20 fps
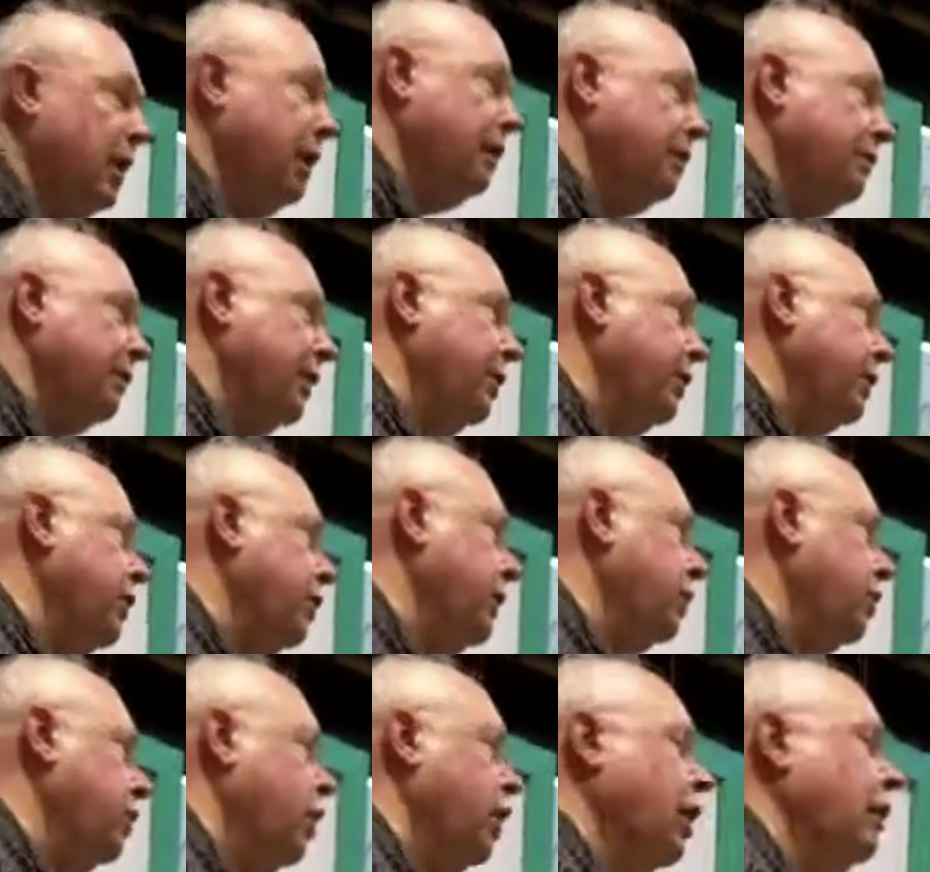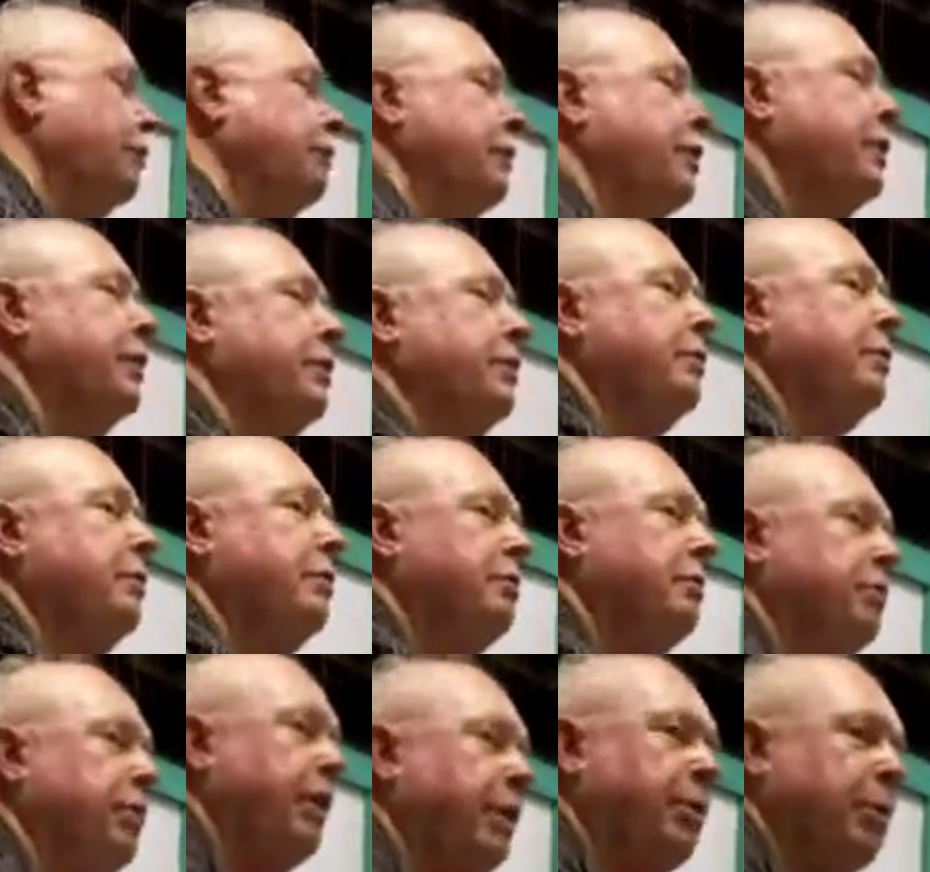And if they were kicked off,
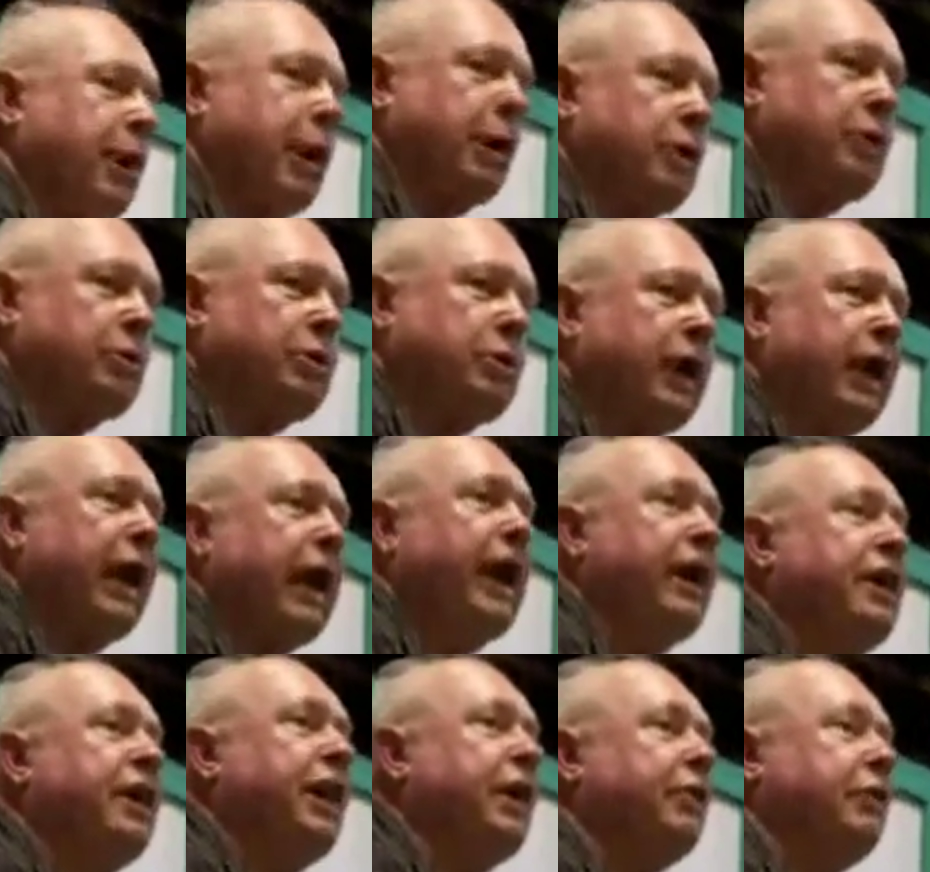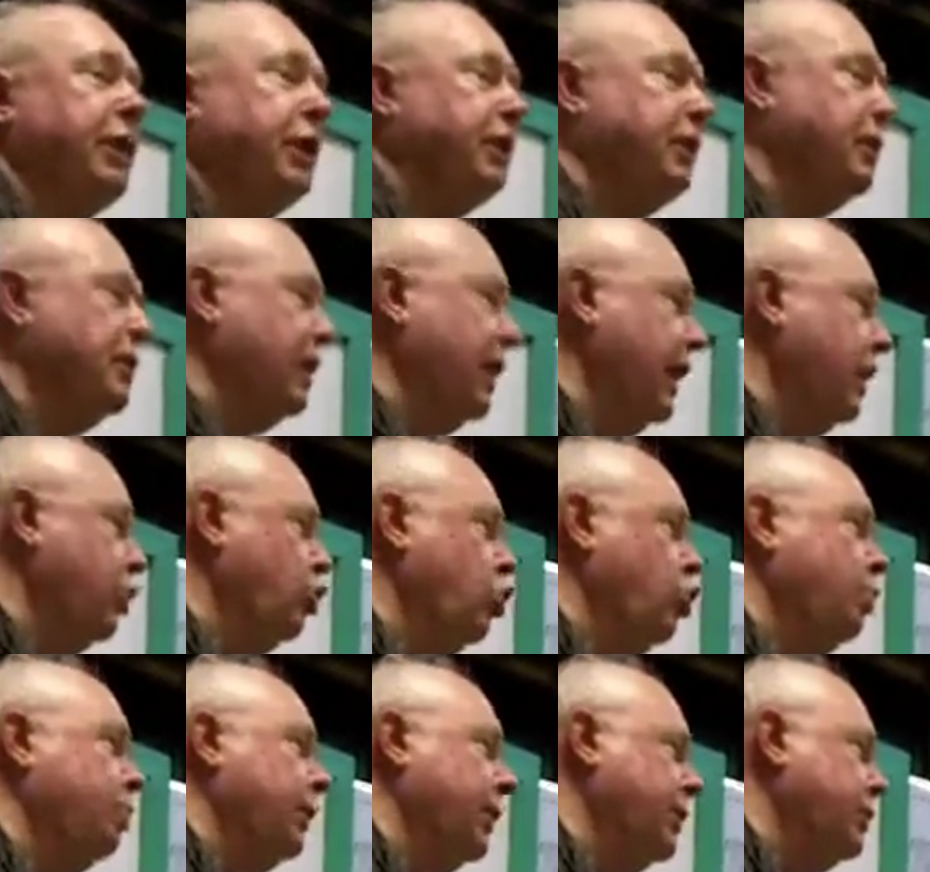they were out. They had nothing. They had
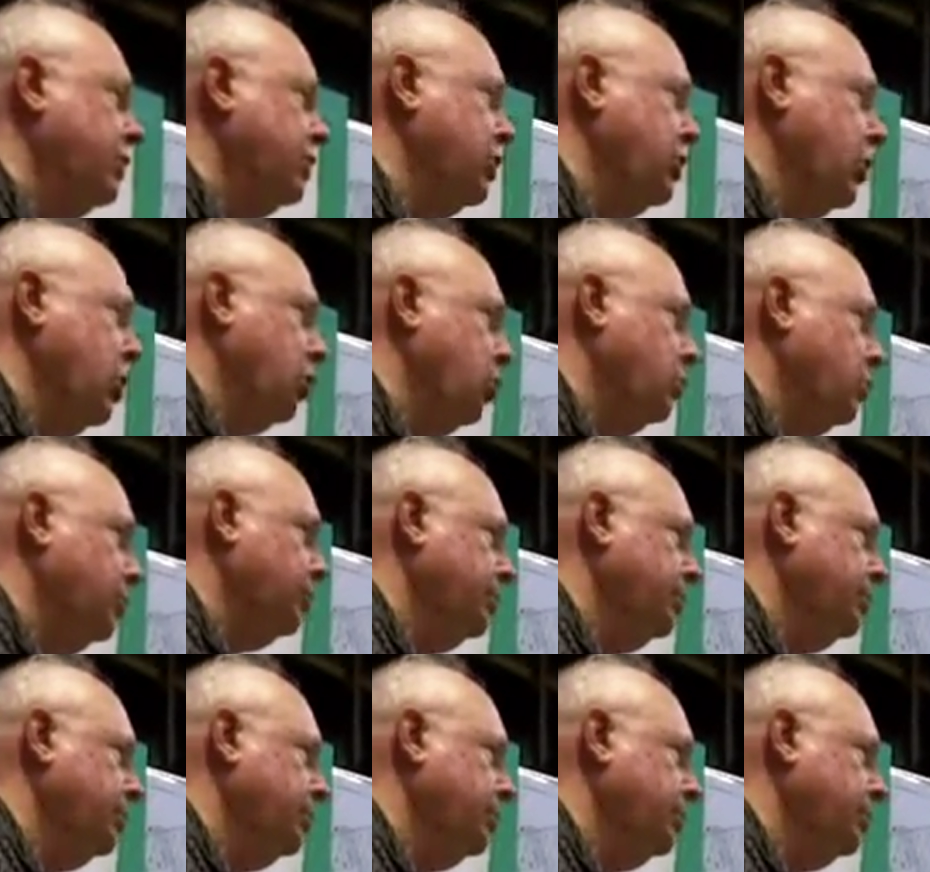no place to go.